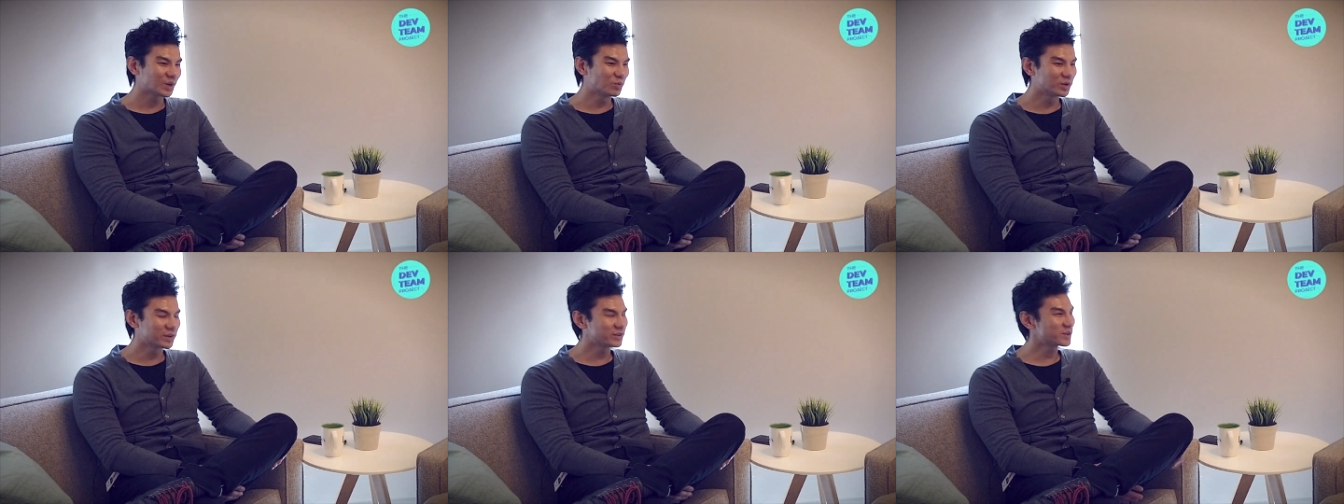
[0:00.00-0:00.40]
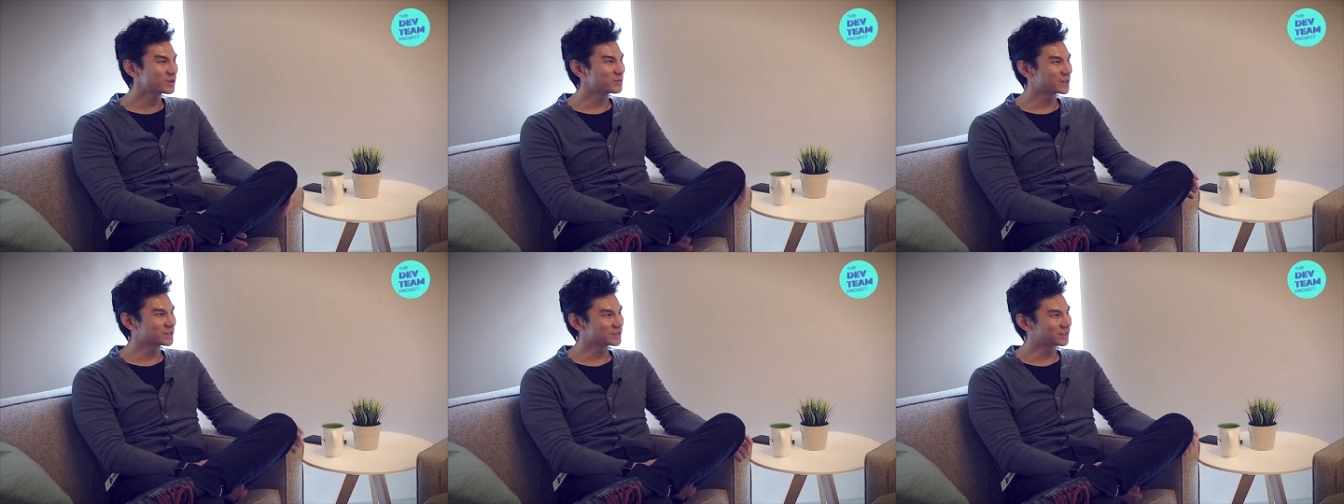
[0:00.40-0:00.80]
One of
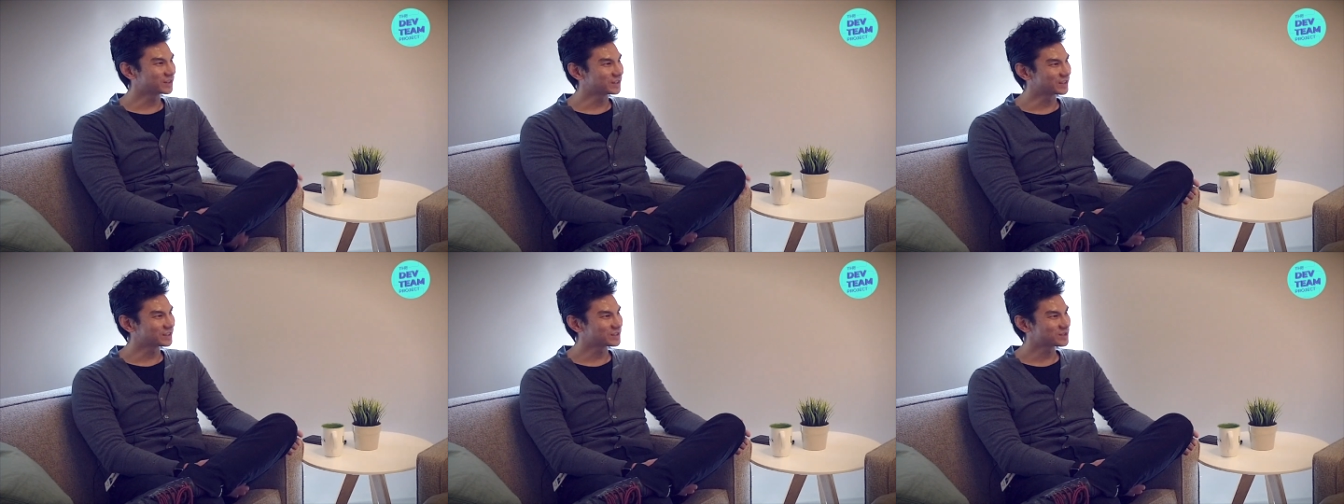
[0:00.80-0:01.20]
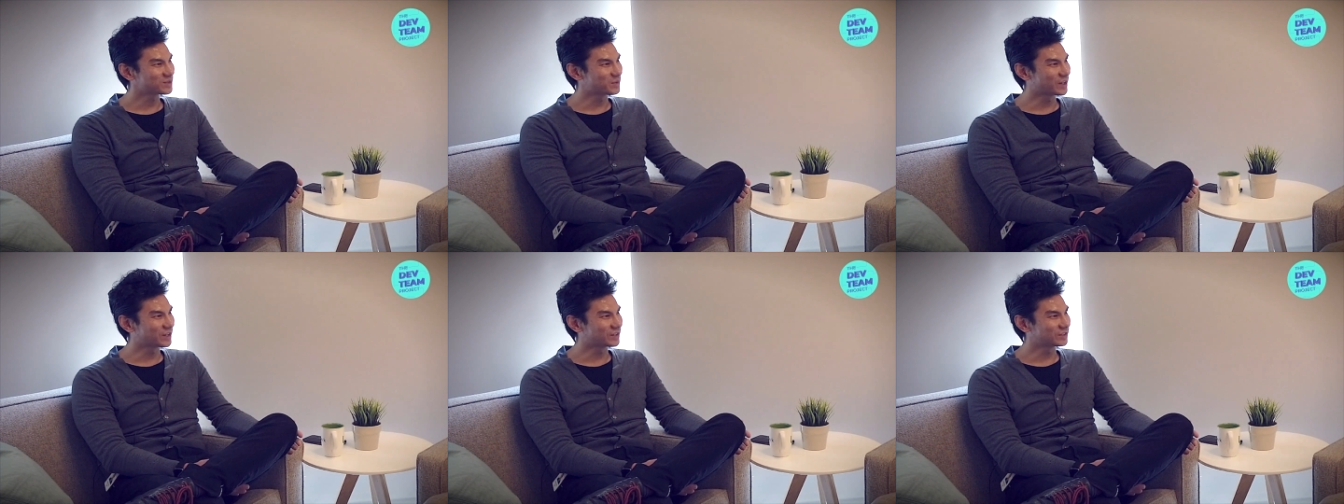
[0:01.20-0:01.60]
the amazing things
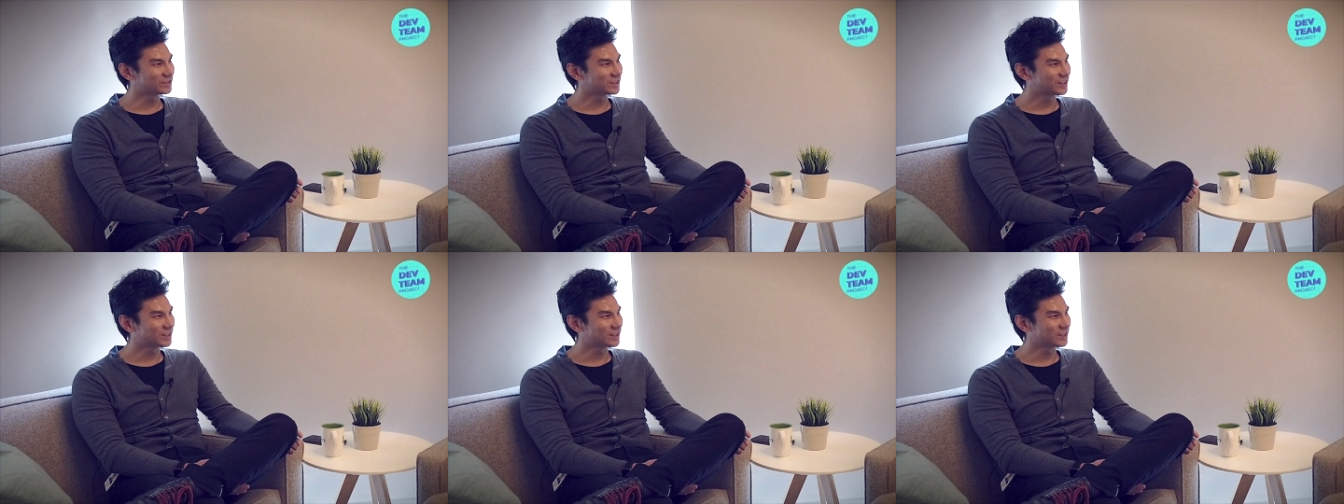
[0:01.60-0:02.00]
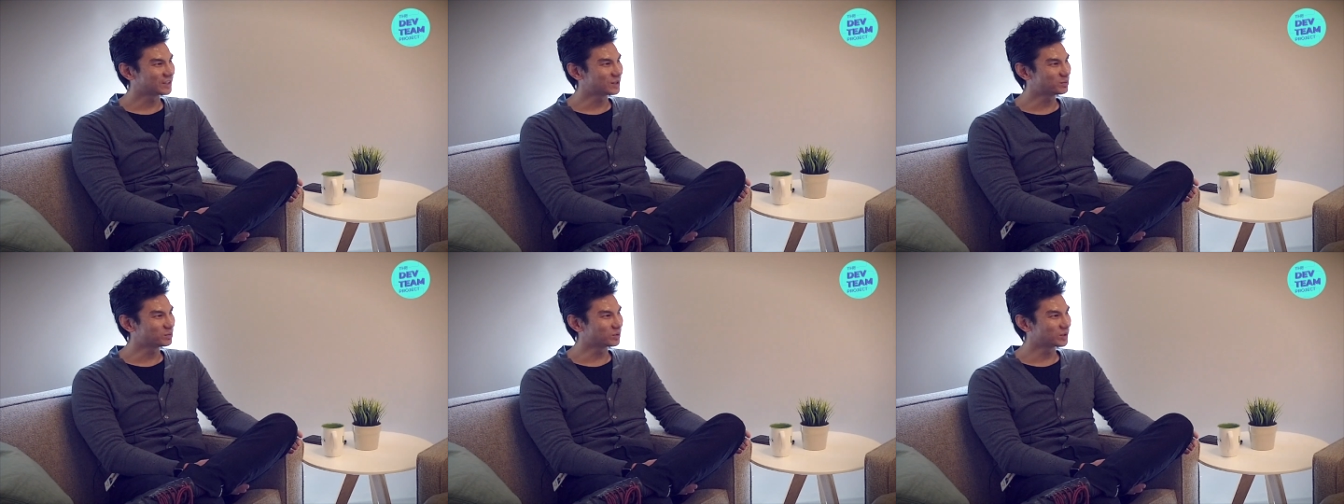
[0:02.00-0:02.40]
about
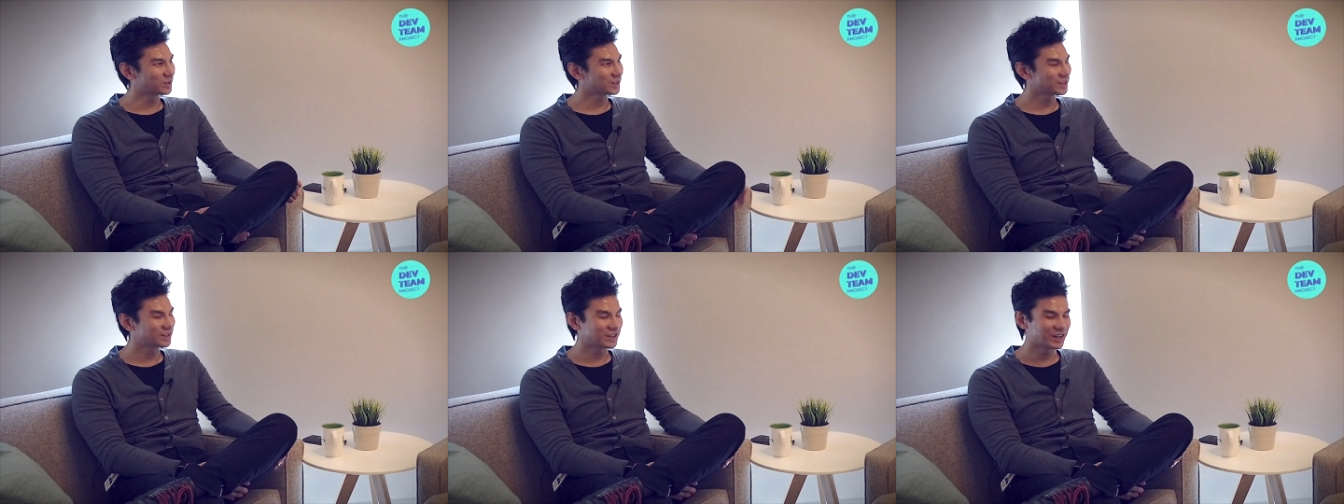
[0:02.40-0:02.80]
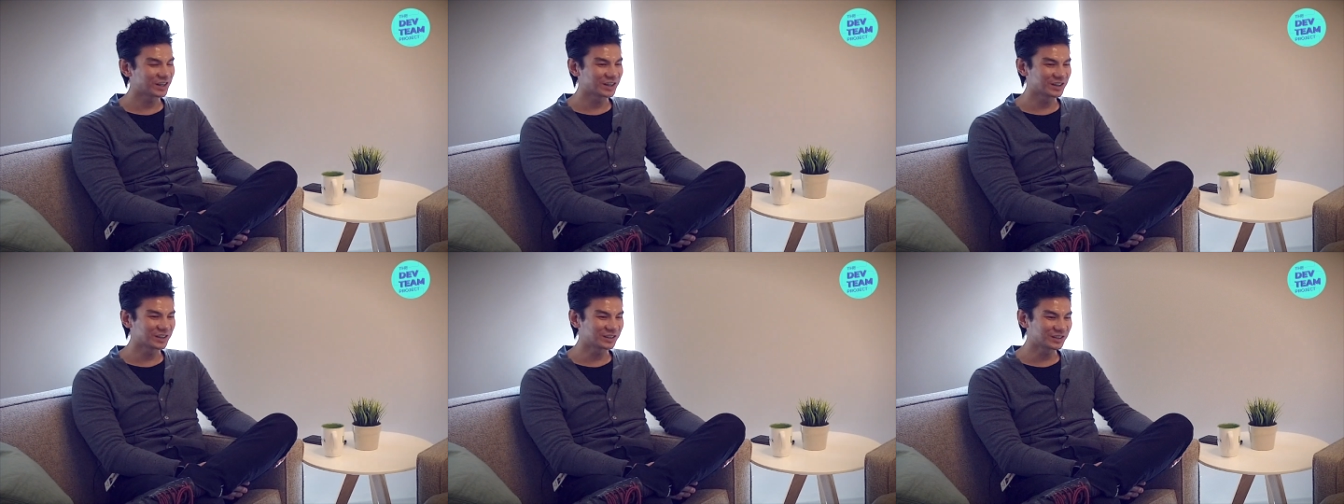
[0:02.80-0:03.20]
Upwork,
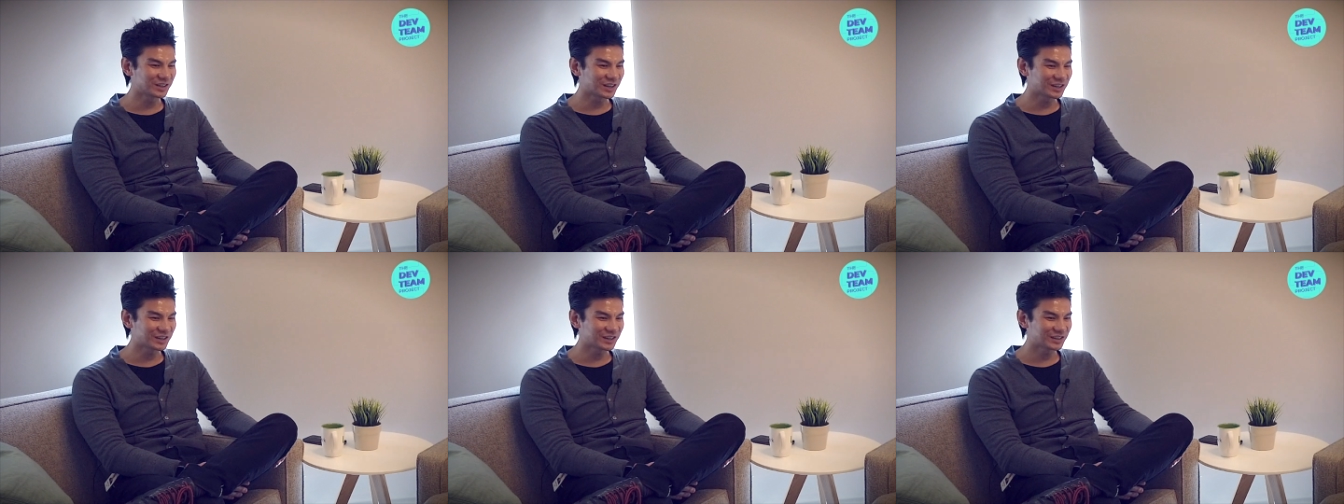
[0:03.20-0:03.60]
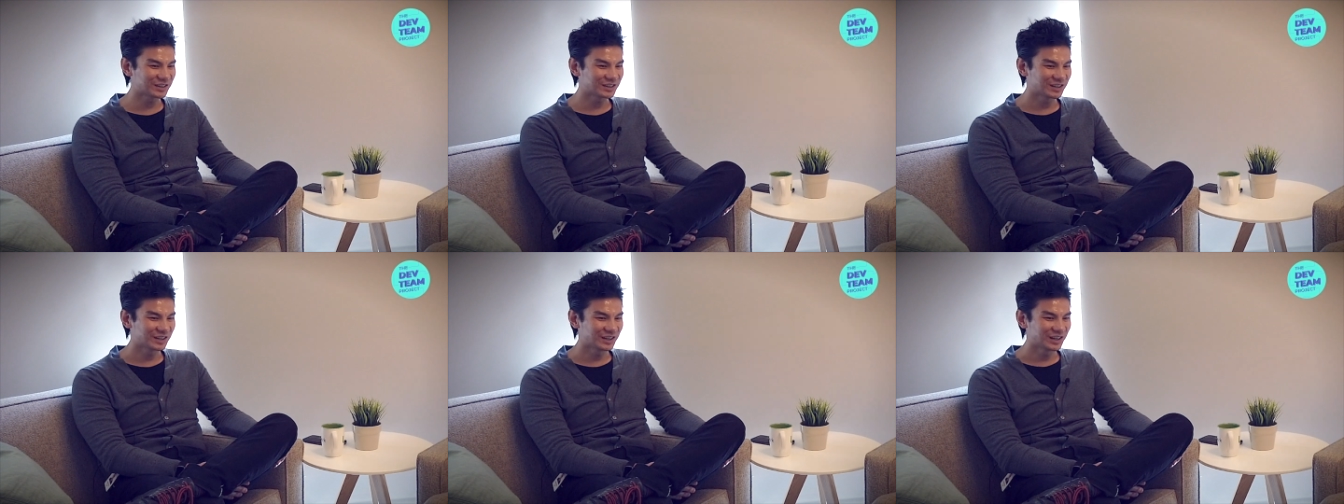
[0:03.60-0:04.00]
and I